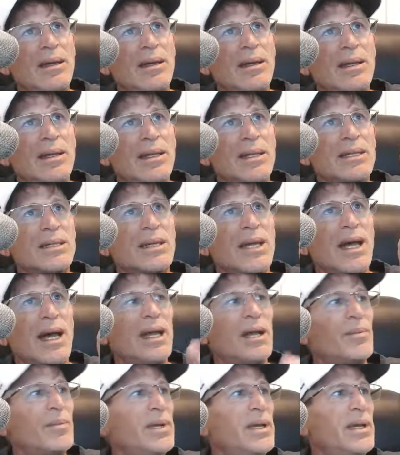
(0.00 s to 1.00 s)
This guy
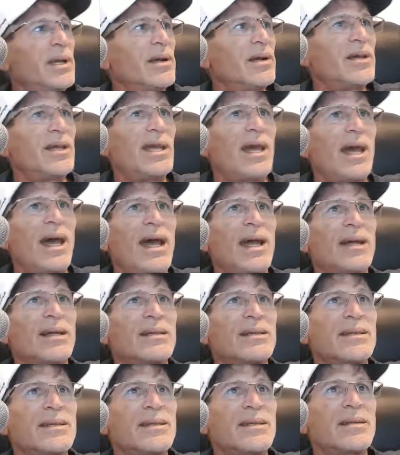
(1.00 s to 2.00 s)
up here, the
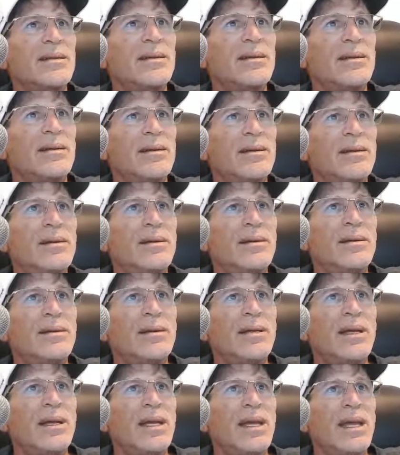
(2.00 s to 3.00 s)
X,
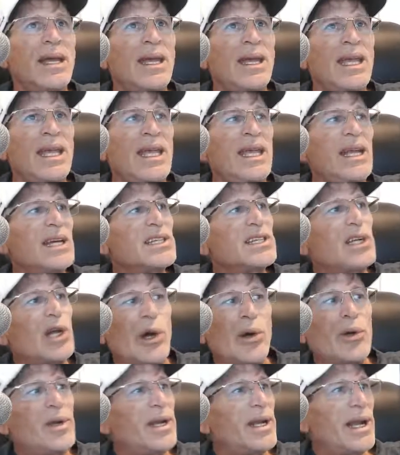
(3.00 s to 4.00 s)
he doesn't
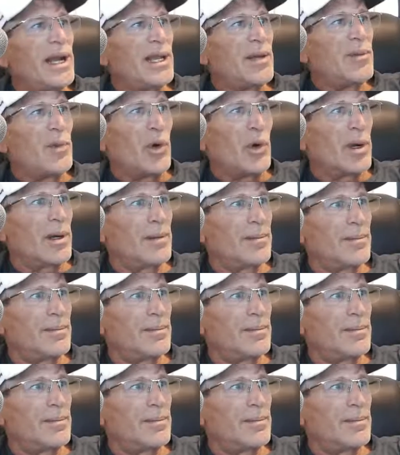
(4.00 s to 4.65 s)
own it anymore.